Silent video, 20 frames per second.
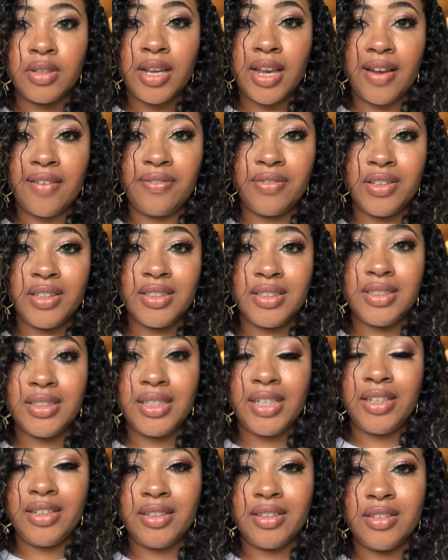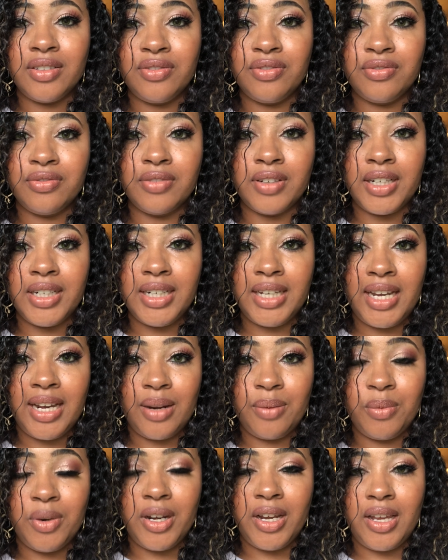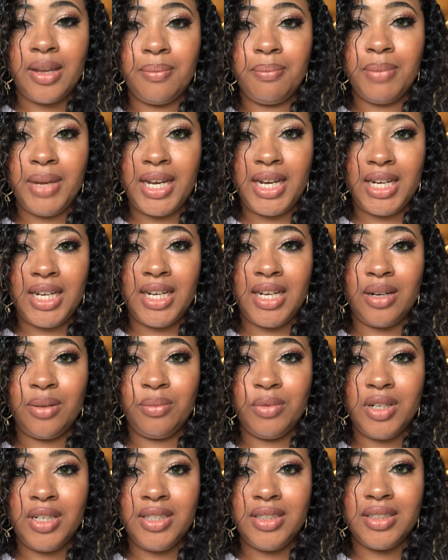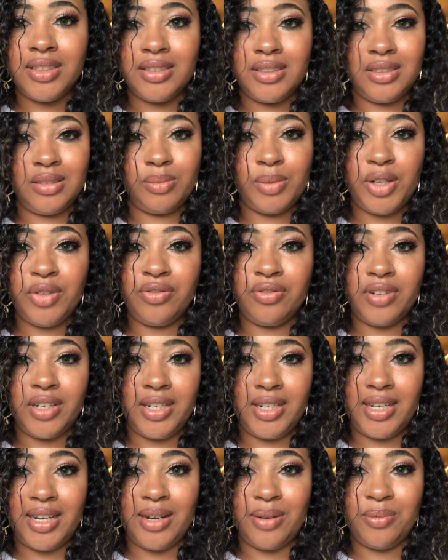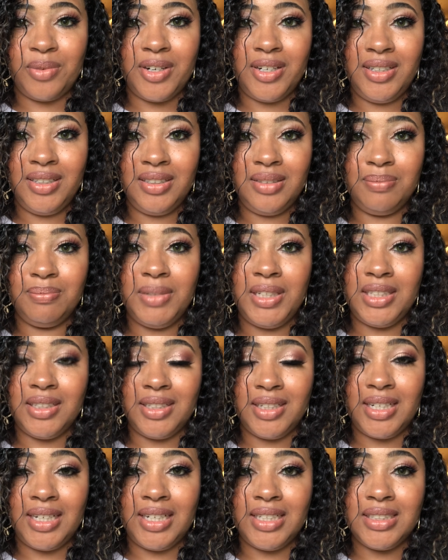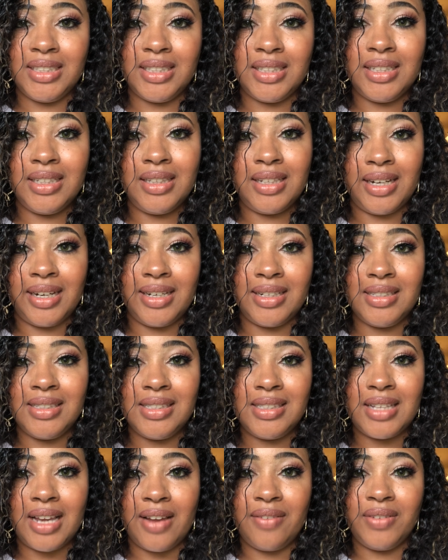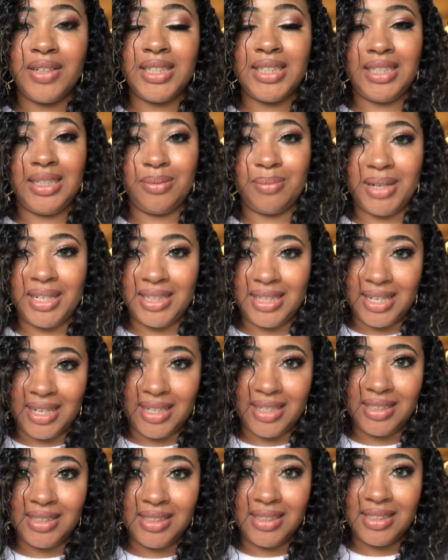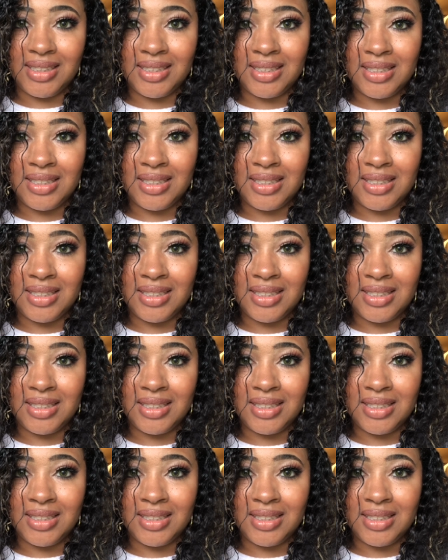And for the sake of front camera and back camera, this is my front camera, me looking into the lens. I've cleaned my lens.